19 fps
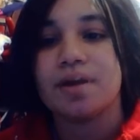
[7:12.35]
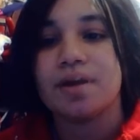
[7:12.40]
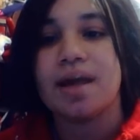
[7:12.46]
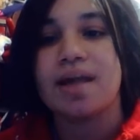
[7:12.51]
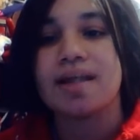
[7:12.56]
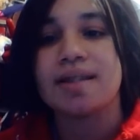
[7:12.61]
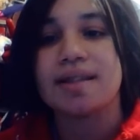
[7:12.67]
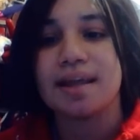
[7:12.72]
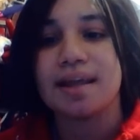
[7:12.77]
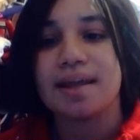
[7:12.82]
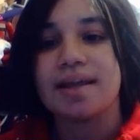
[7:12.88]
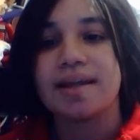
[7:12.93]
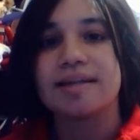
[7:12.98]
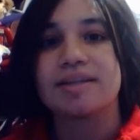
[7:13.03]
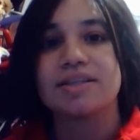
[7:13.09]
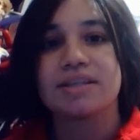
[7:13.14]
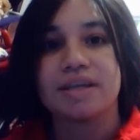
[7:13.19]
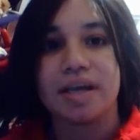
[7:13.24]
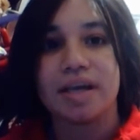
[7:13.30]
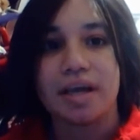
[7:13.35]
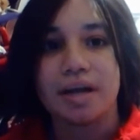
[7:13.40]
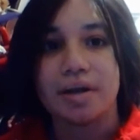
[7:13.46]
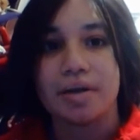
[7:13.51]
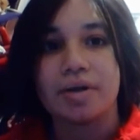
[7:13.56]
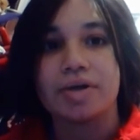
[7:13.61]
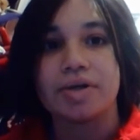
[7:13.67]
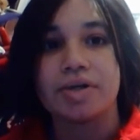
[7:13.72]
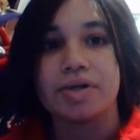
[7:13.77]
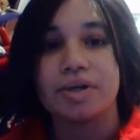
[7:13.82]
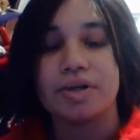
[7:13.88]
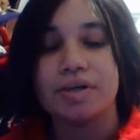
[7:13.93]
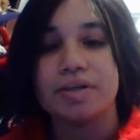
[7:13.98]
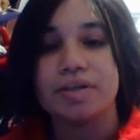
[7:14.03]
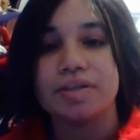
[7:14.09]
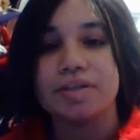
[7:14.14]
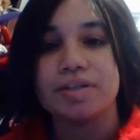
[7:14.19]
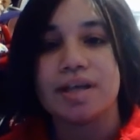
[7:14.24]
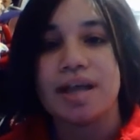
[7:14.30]
And then it's the
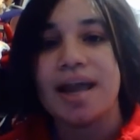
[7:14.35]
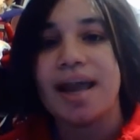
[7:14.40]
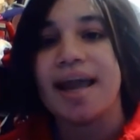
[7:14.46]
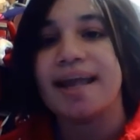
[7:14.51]
characters.